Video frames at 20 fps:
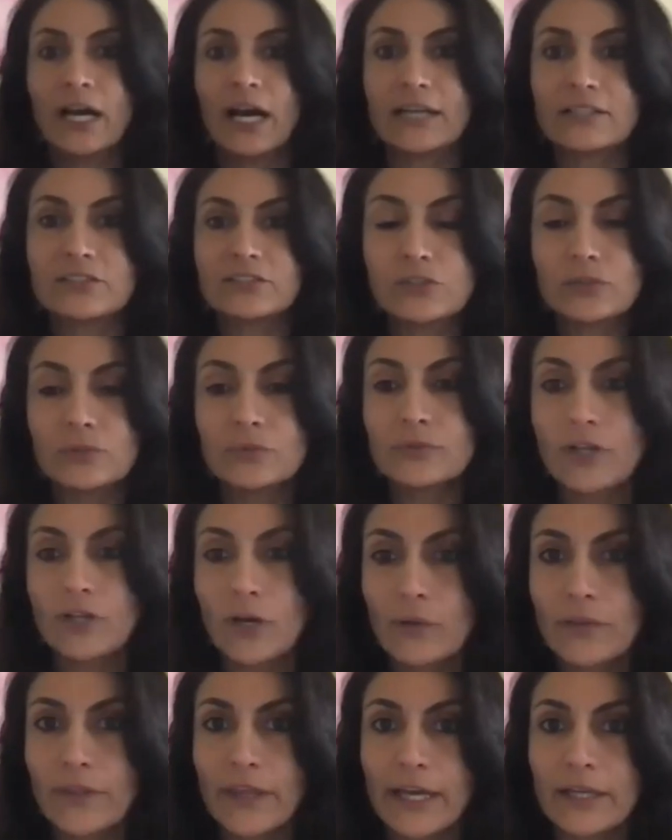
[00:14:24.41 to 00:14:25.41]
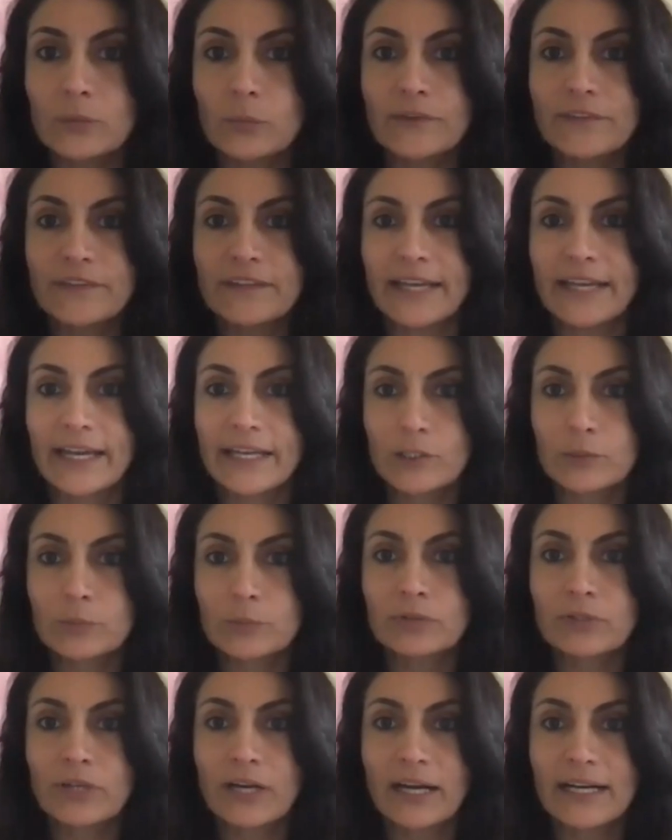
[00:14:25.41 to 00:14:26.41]
I do know that with the
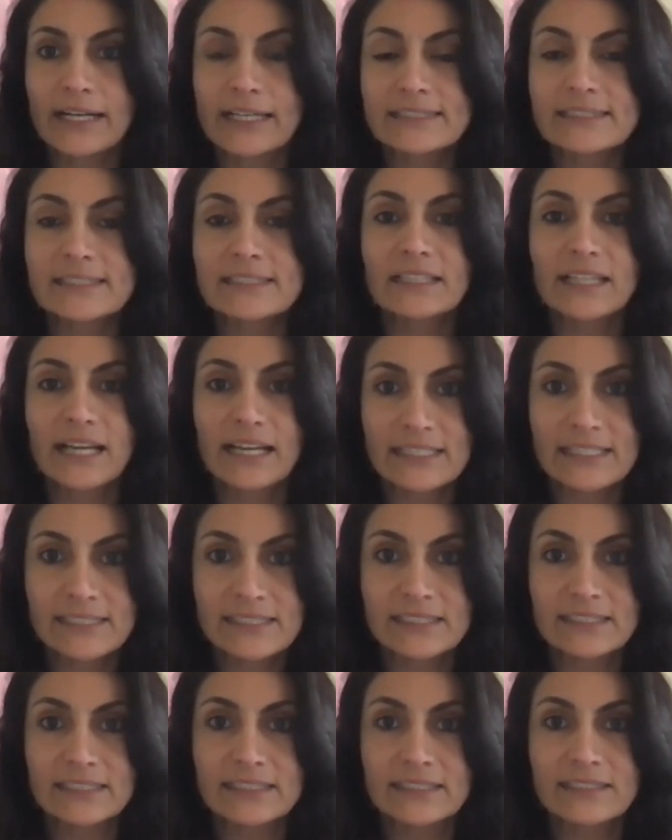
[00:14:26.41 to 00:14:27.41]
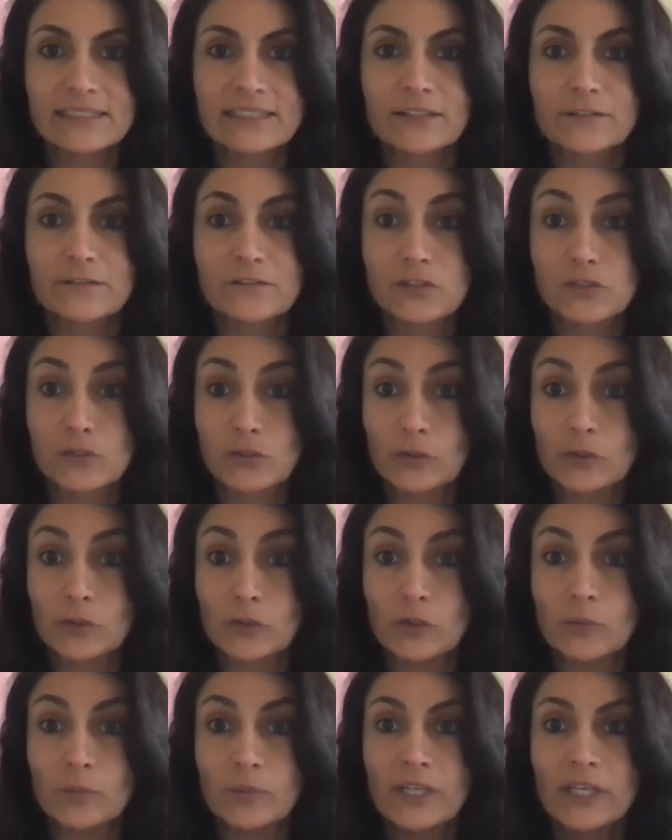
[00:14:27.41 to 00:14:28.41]
enterprise license of
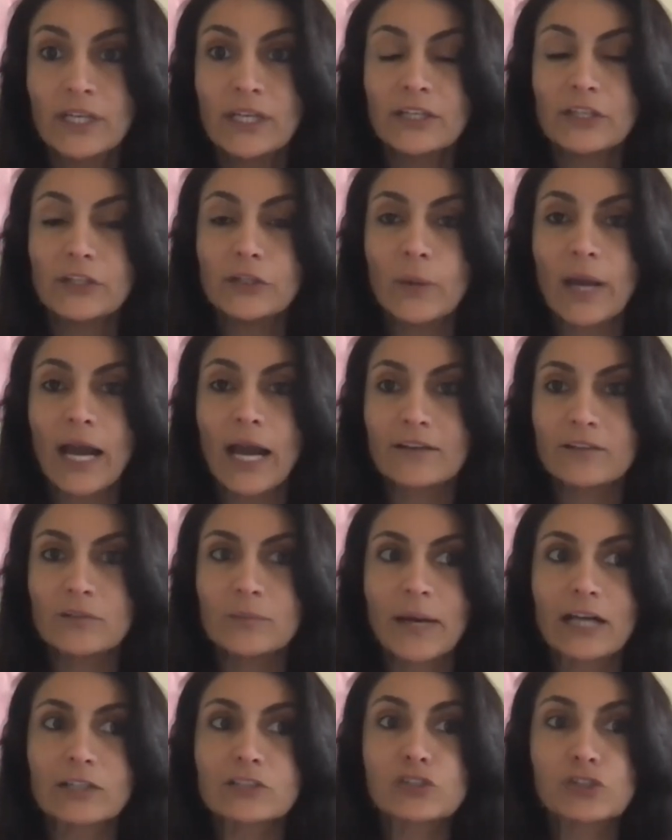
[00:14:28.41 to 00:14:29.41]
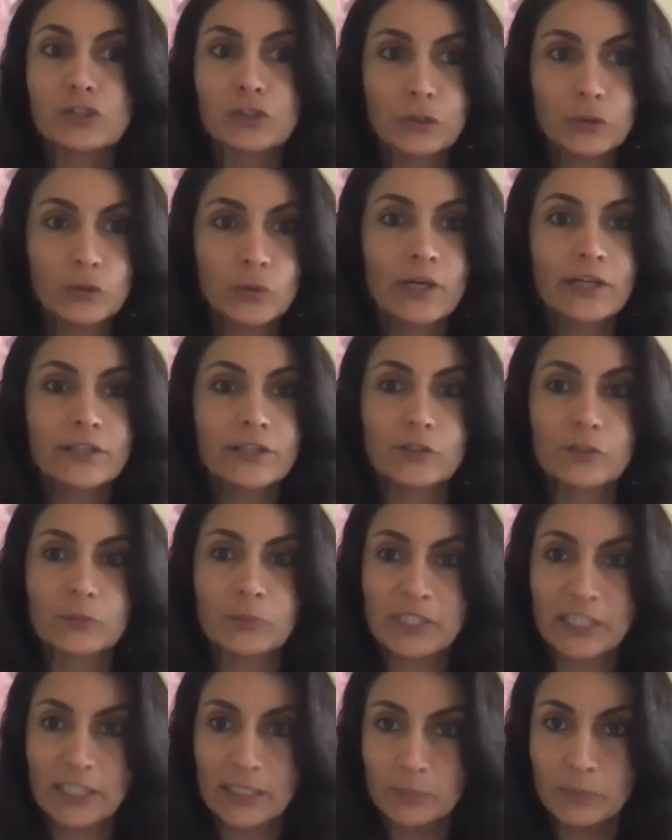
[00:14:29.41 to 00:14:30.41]
Zoom, you have about 200
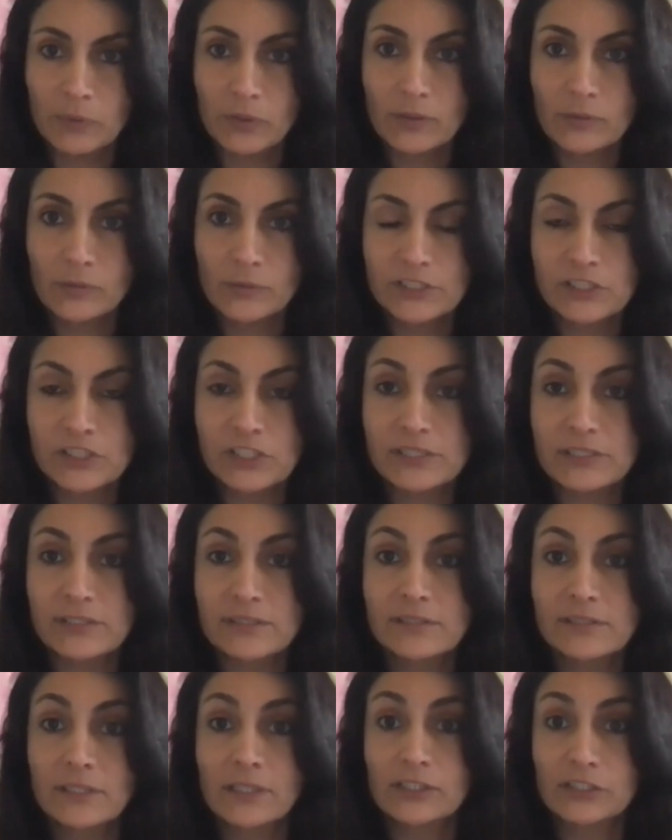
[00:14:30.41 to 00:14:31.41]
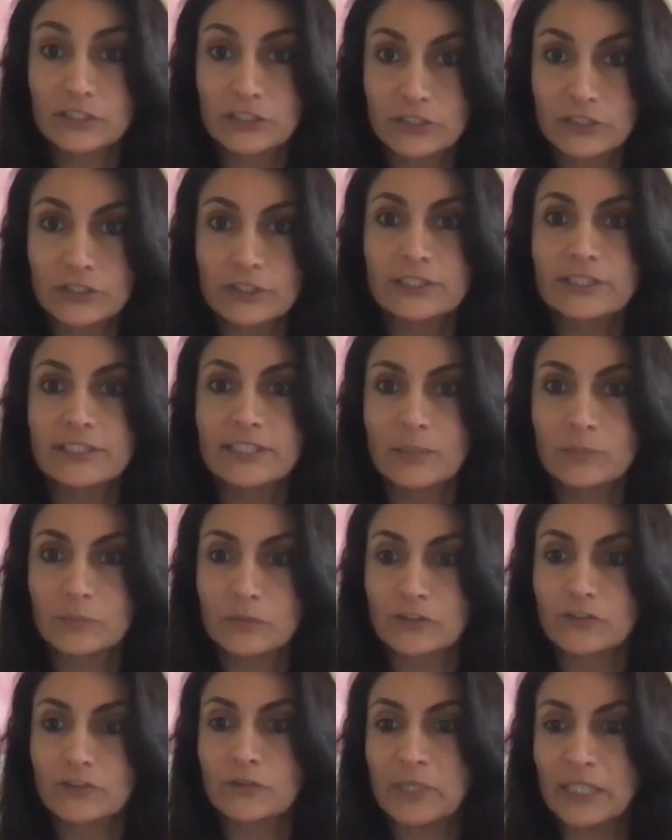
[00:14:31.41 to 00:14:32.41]
people, which is a good
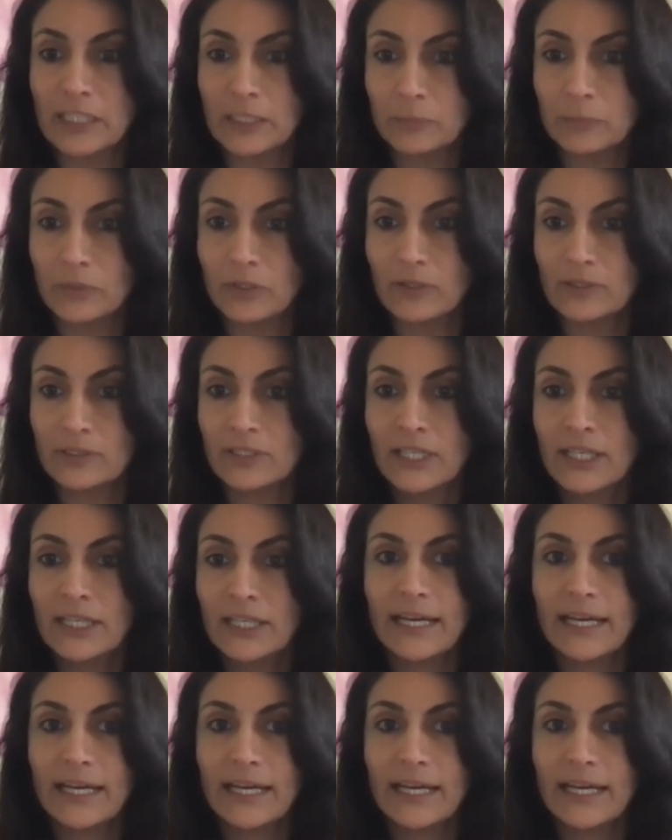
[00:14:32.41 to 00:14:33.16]
number of people.